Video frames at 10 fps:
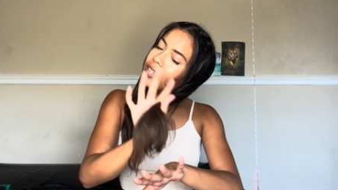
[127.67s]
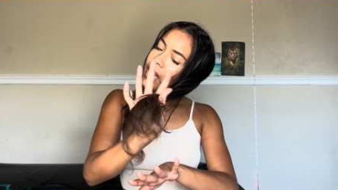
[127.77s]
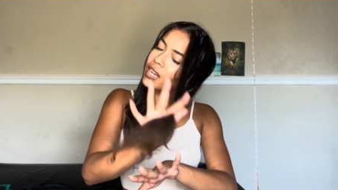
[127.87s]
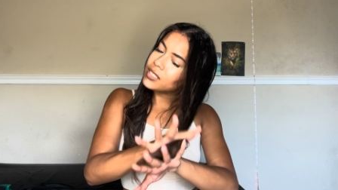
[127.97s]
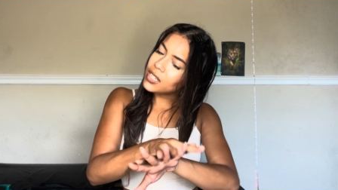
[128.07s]

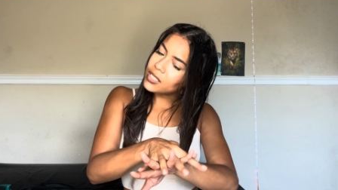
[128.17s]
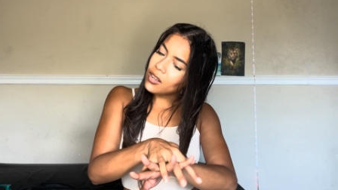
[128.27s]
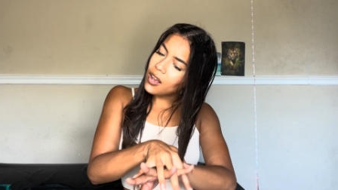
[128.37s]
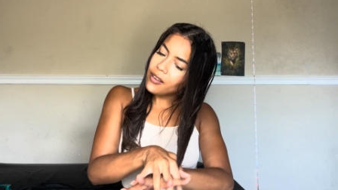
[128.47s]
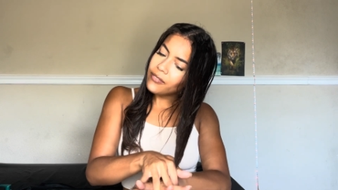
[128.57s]
excess
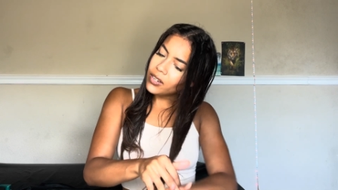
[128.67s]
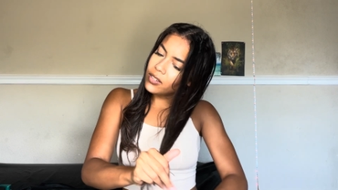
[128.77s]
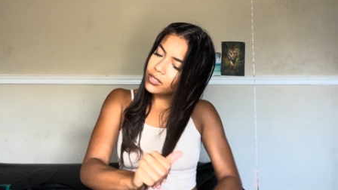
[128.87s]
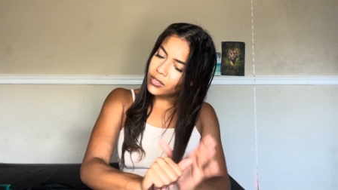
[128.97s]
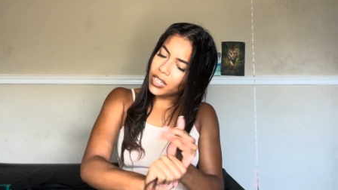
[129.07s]
off and
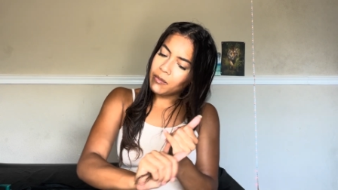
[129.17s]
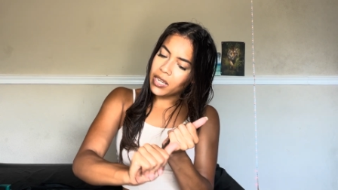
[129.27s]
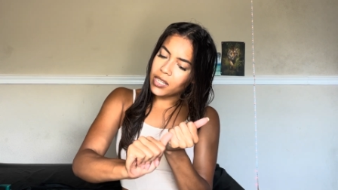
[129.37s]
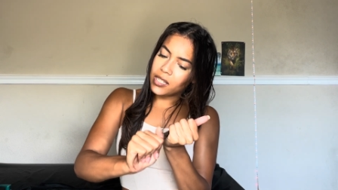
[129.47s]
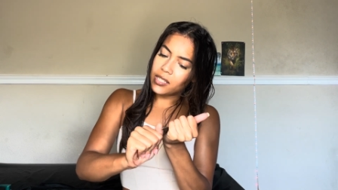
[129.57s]
also to get my
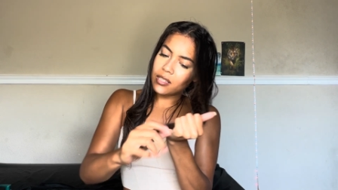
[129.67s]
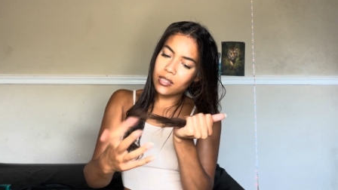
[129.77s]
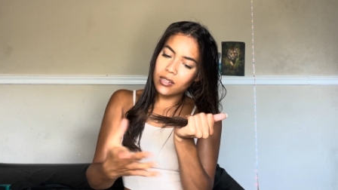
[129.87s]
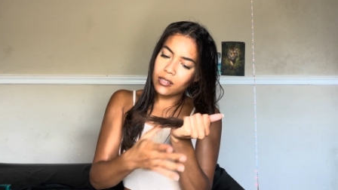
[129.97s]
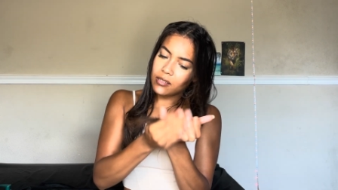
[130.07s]
ends
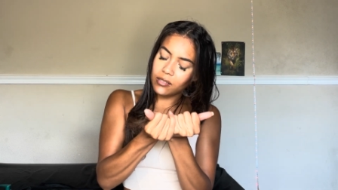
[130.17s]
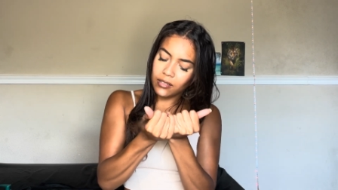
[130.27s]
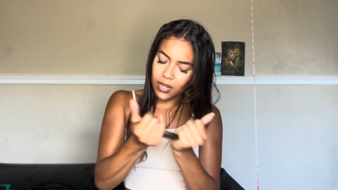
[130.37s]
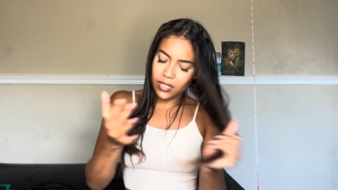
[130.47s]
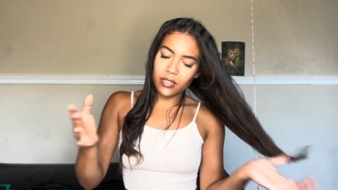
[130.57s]

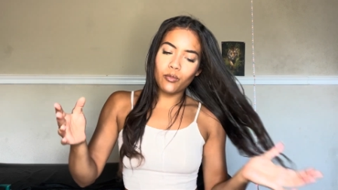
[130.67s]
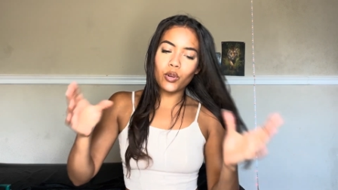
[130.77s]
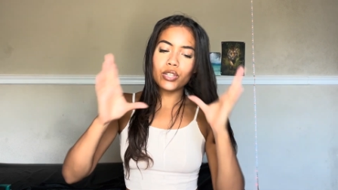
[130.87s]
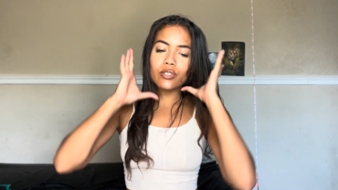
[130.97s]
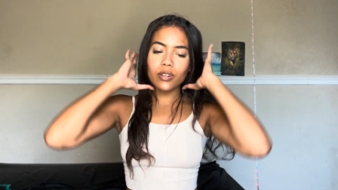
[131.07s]
nice and
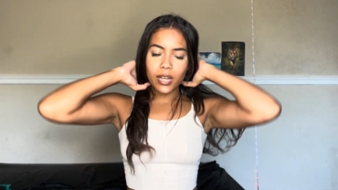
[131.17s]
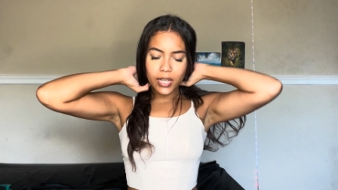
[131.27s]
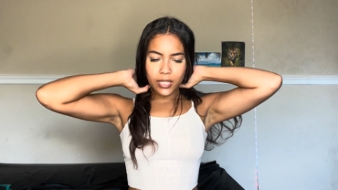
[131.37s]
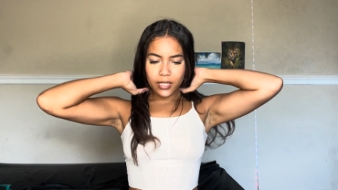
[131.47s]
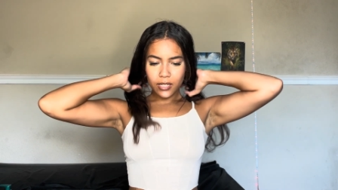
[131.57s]

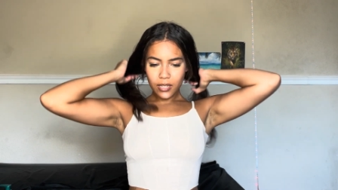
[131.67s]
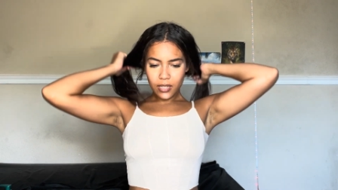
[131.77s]
moisturized.